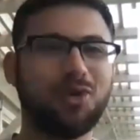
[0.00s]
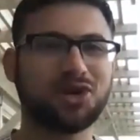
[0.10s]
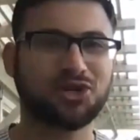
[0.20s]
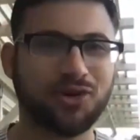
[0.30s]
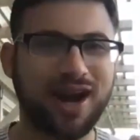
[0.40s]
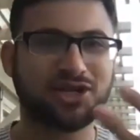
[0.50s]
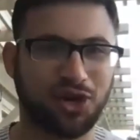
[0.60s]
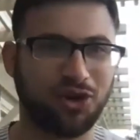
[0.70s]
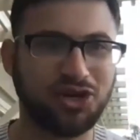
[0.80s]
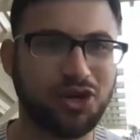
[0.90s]
Jewish
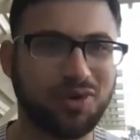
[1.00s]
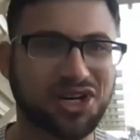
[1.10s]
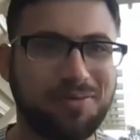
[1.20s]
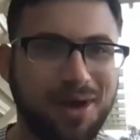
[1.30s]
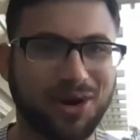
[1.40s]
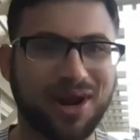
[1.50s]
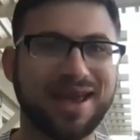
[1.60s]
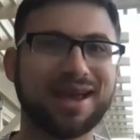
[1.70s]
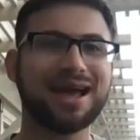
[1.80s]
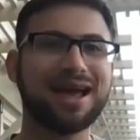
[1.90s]
tradition or Jewish
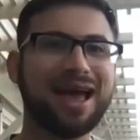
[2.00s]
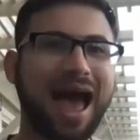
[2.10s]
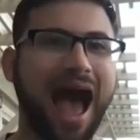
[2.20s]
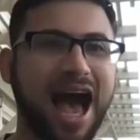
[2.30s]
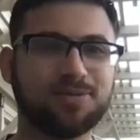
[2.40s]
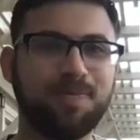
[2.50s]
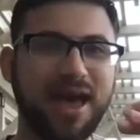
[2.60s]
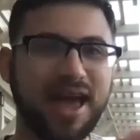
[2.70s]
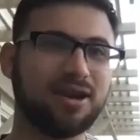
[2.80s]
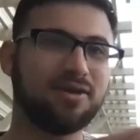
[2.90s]
community has
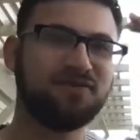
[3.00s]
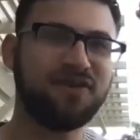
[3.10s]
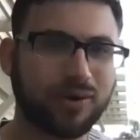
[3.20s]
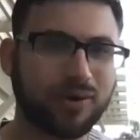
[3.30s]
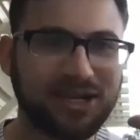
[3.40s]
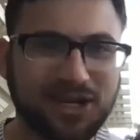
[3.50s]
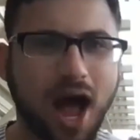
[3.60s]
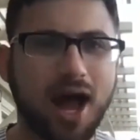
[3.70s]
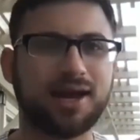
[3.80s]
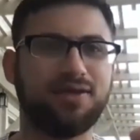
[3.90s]
been very
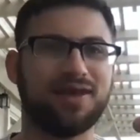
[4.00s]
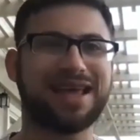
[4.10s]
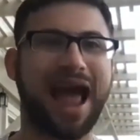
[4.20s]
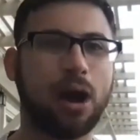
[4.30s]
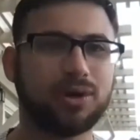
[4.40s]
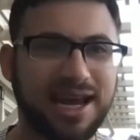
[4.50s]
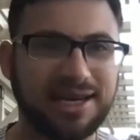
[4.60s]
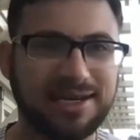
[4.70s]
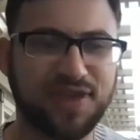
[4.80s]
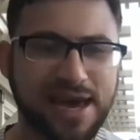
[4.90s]
stuck in this
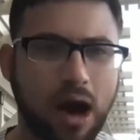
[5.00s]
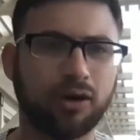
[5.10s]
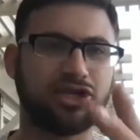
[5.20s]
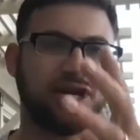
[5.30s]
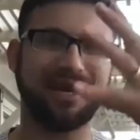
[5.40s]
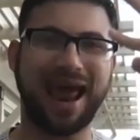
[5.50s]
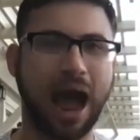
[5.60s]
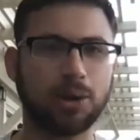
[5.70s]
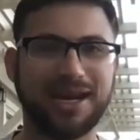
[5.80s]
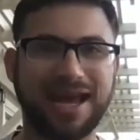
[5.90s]
outdated theology and
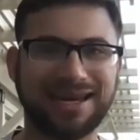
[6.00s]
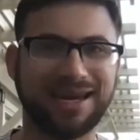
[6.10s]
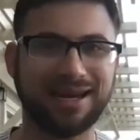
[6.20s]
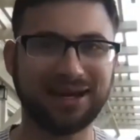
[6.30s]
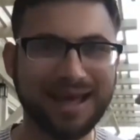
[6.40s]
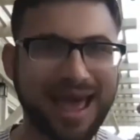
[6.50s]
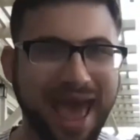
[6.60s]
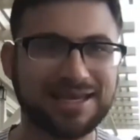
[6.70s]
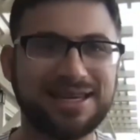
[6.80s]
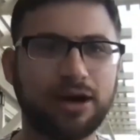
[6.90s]
outdated
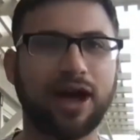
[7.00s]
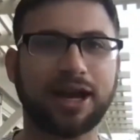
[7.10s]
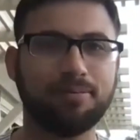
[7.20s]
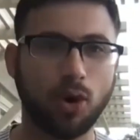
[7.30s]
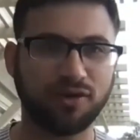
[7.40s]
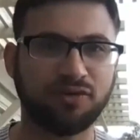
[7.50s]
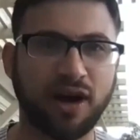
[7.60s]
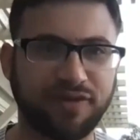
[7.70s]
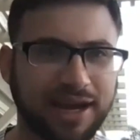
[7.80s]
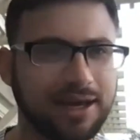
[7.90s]
exilic mode of
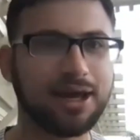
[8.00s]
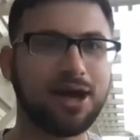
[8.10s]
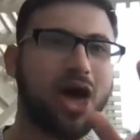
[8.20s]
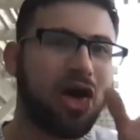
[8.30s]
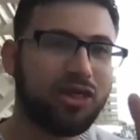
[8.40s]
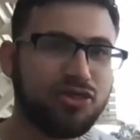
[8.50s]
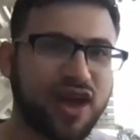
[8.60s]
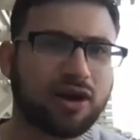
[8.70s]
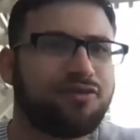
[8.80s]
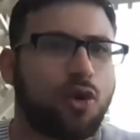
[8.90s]
living.
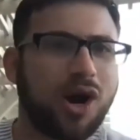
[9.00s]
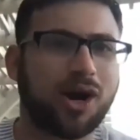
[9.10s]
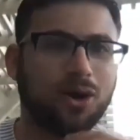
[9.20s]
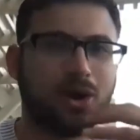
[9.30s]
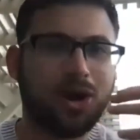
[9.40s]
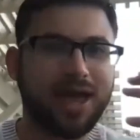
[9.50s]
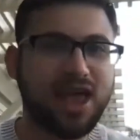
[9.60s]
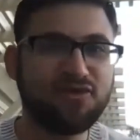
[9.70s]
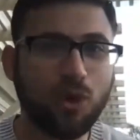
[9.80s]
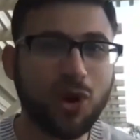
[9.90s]
Therefore,
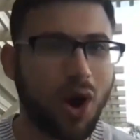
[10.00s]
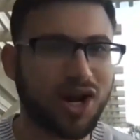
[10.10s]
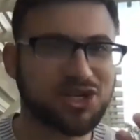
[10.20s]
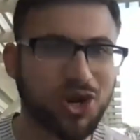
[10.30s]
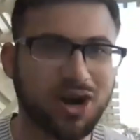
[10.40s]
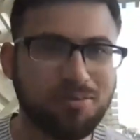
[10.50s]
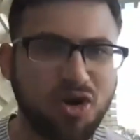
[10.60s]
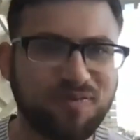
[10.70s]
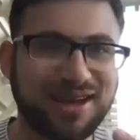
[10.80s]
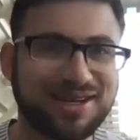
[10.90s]
if we want to start a
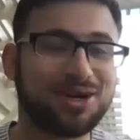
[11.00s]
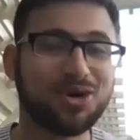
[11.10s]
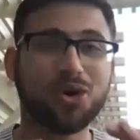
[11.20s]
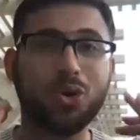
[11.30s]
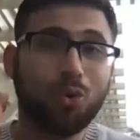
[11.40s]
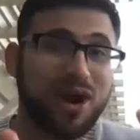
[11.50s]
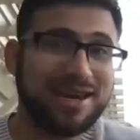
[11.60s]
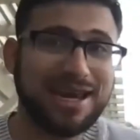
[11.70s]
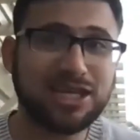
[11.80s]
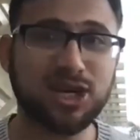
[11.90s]
movement,
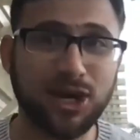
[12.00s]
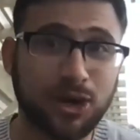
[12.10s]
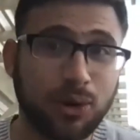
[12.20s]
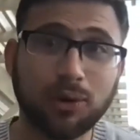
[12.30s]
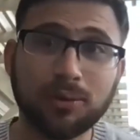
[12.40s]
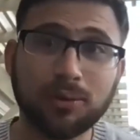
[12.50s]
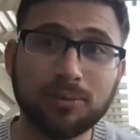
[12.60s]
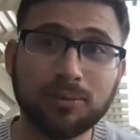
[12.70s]
we need to